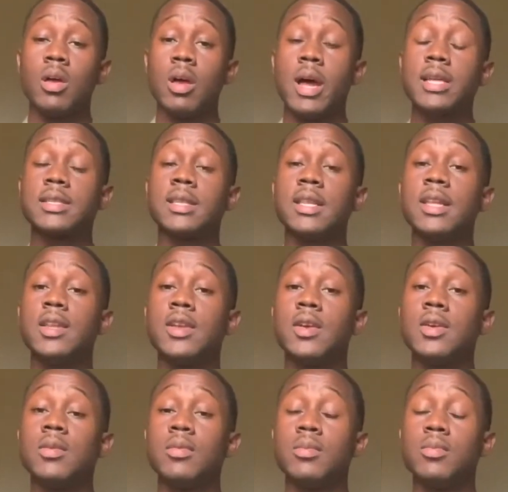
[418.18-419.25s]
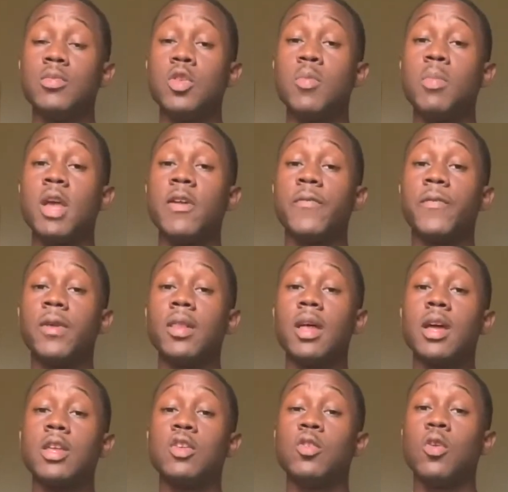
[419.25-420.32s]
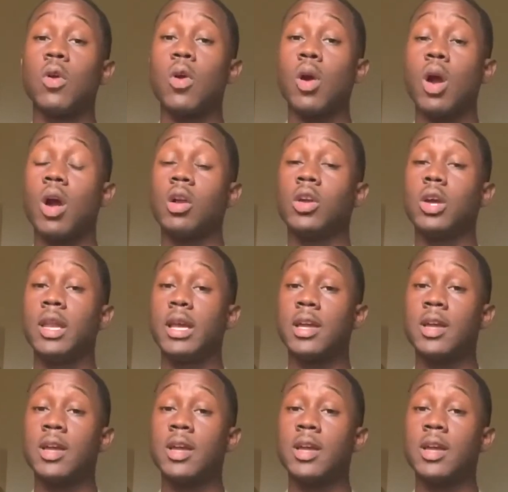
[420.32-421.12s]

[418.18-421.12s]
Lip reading: As a leader, you may feel like you're good at